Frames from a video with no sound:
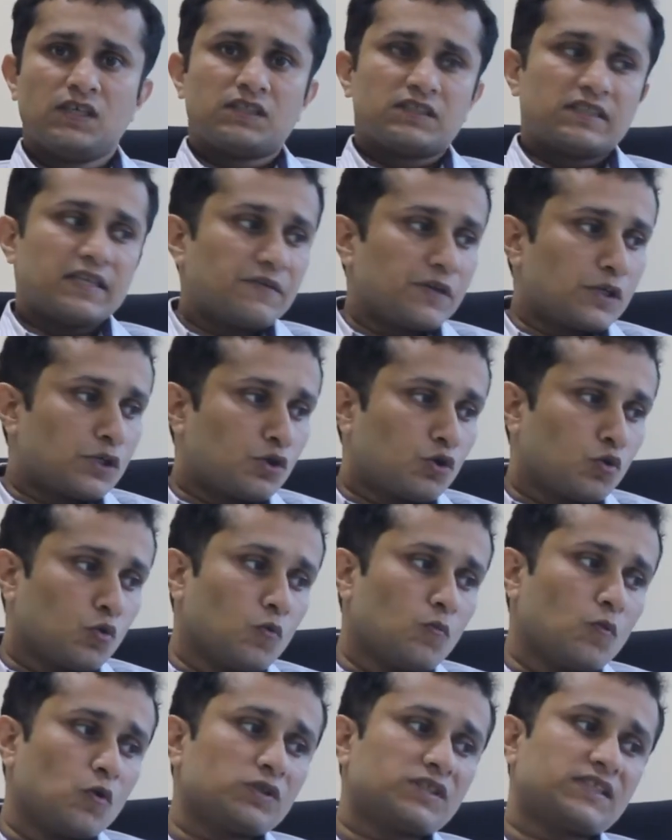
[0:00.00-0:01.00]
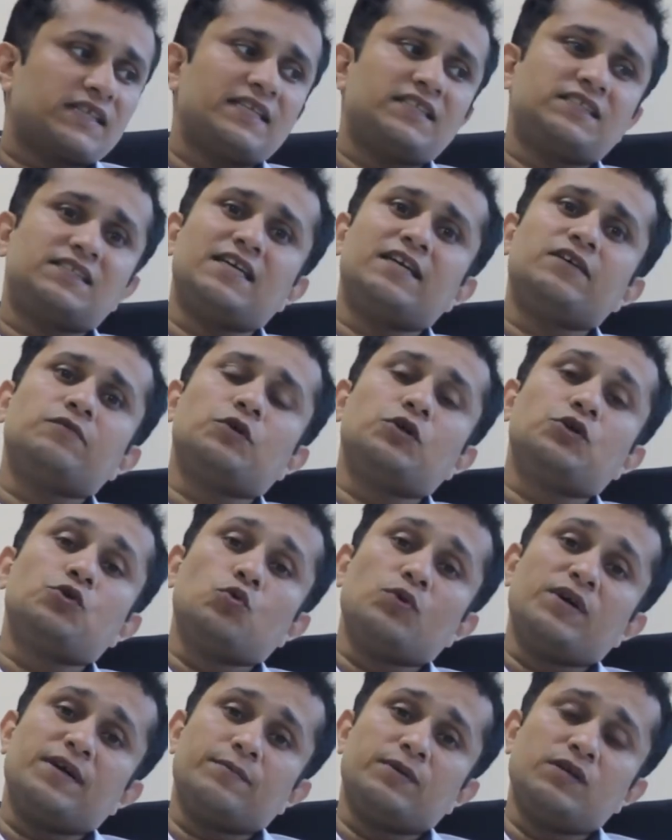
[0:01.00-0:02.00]
There were 2 more sets that were
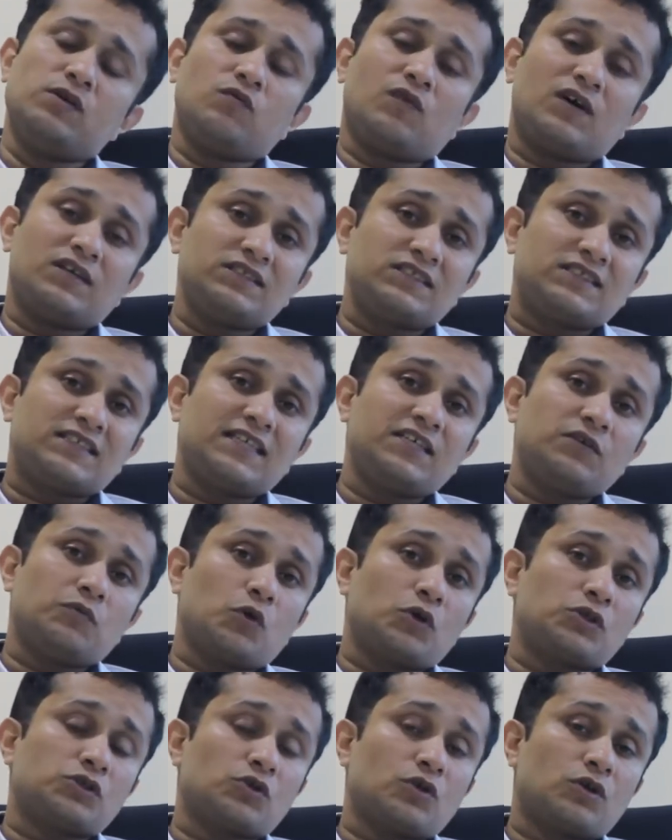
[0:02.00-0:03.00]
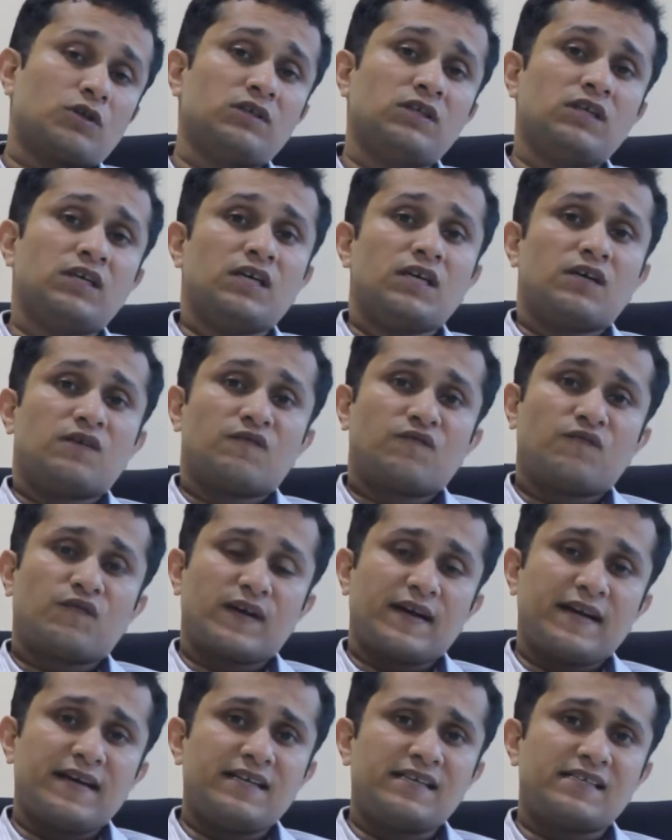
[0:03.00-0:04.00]
doable. One set was on
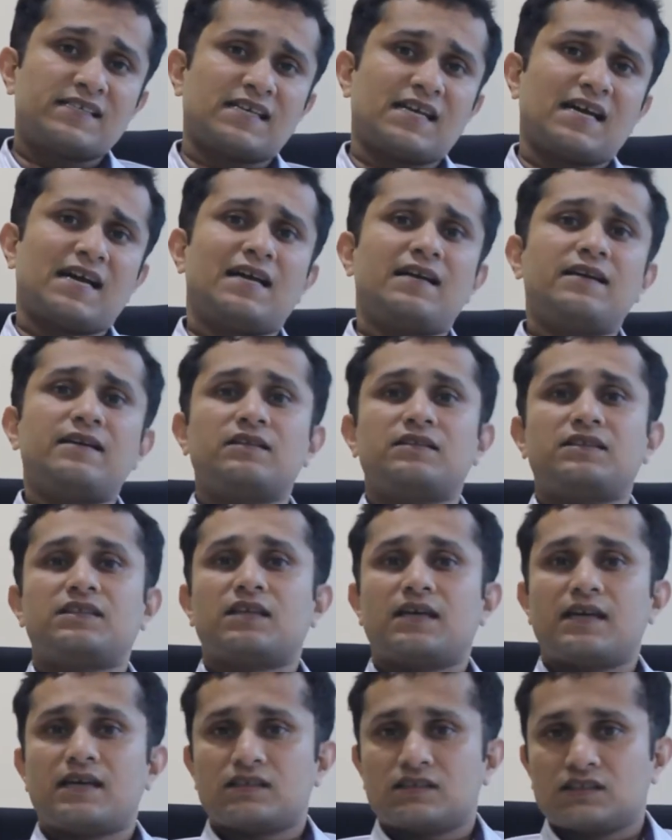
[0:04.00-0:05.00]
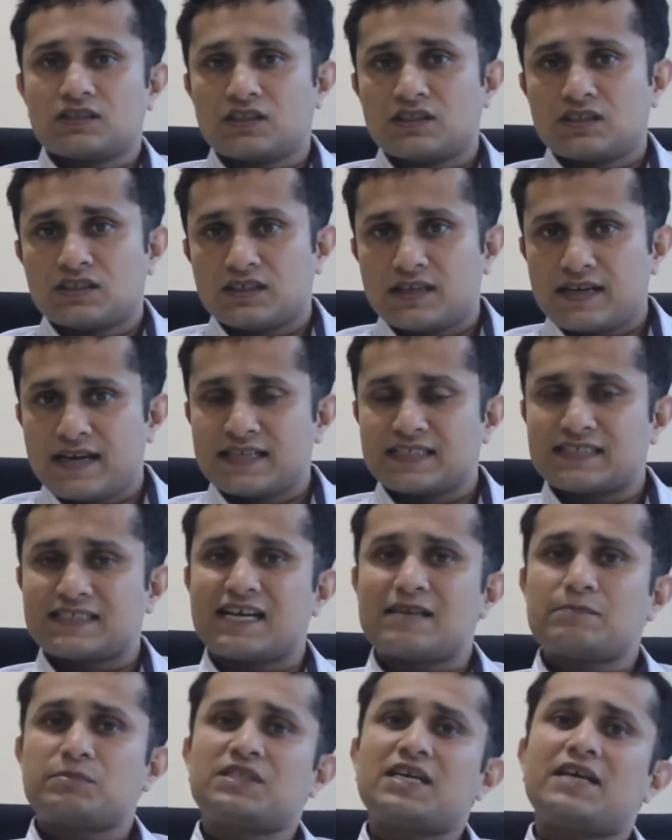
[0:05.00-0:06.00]
friends and the
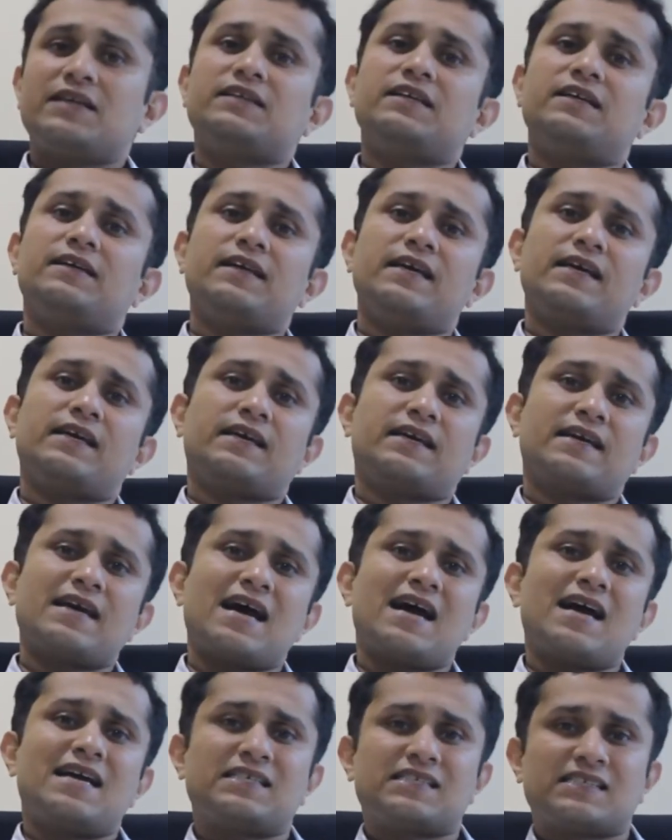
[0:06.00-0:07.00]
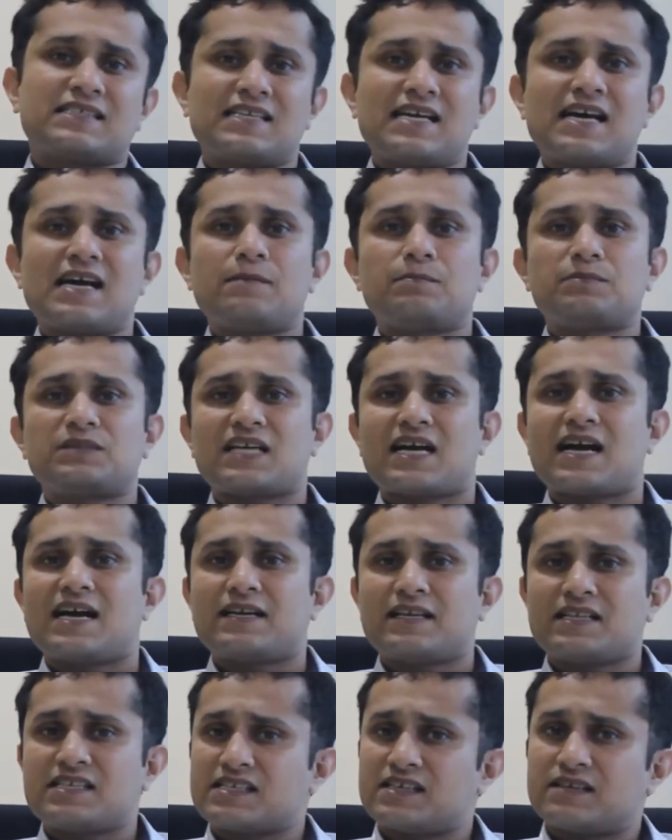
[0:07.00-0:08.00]
exams that they take, CAT, SNAP,
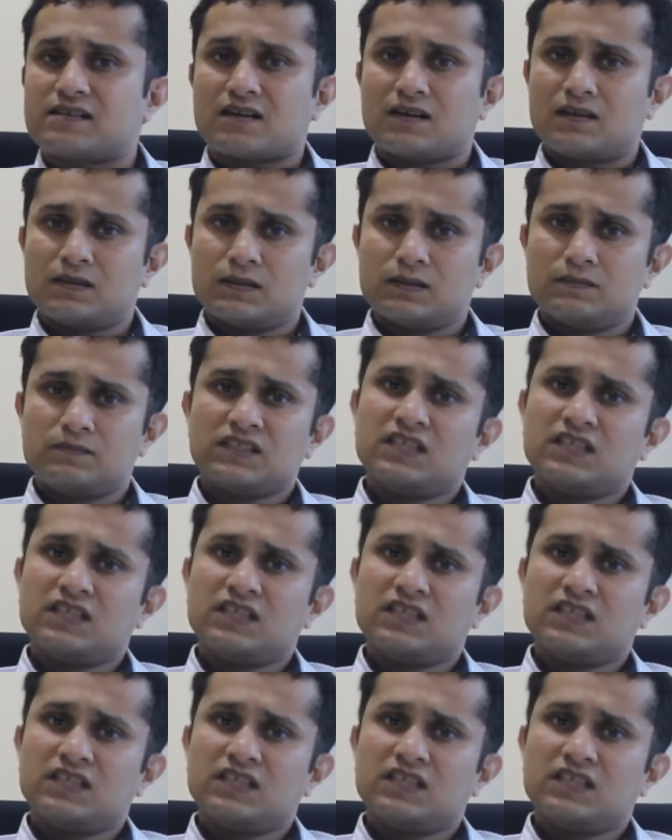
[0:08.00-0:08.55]
ZAT, etc.